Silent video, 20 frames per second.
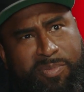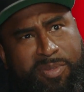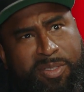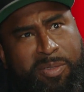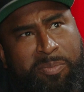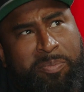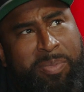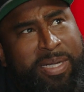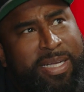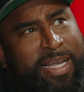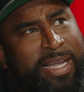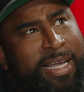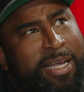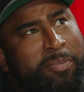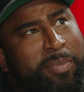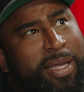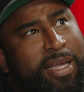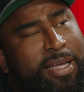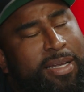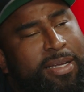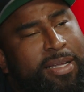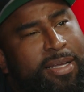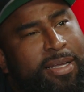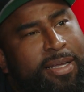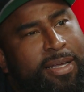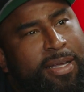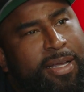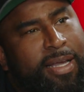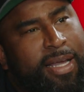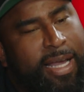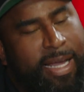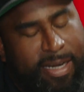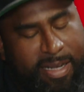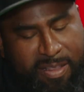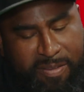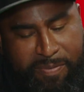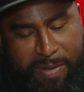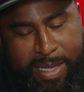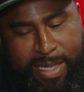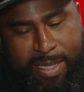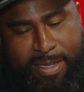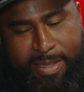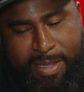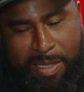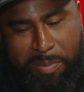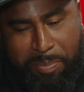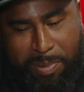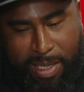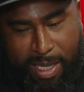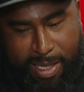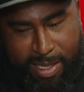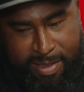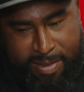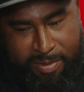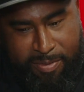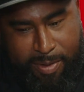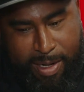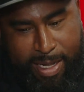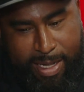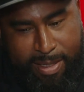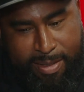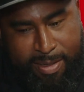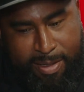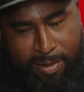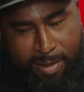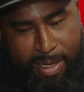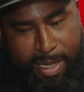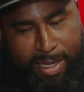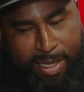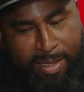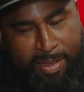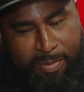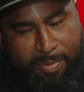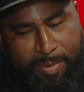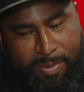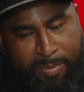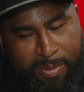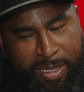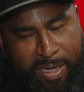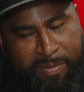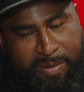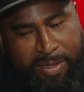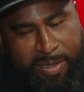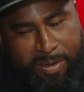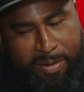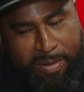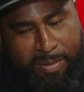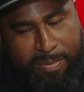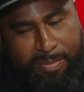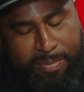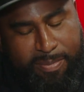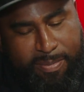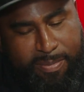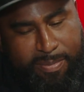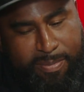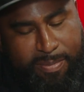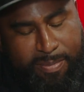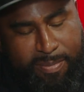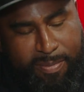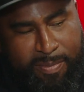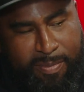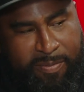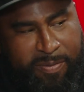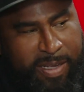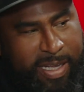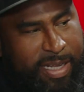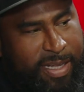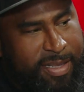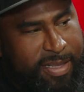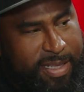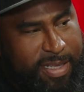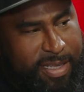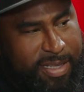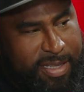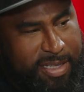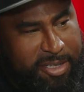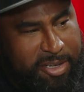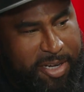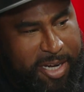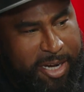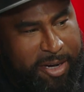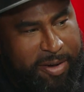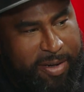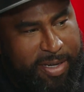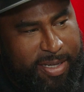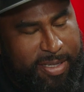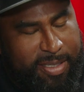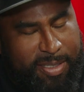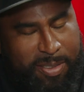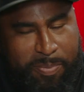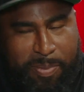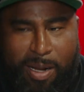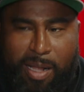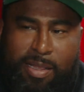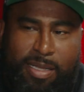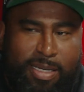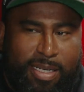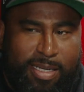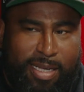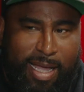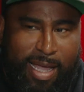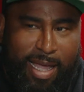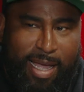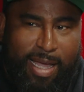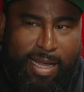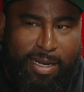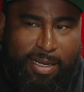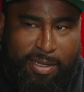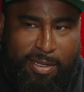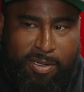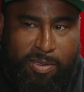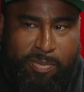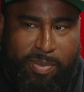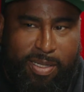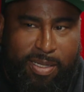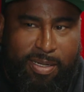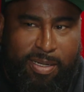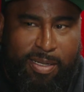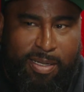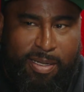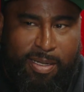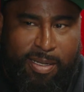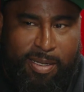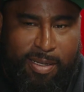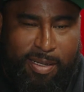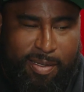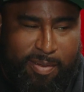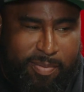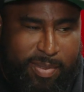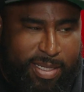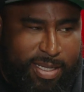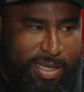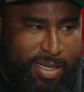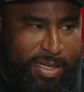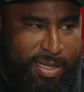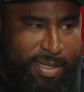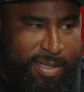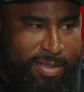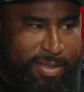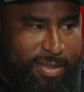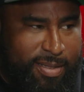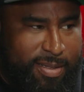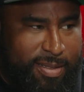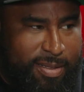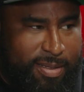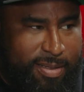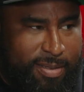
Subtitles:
But yeah, man. And it's vacancy plus, right? So like it's whatever your vacancy is in your area, you probably need to add a little bit because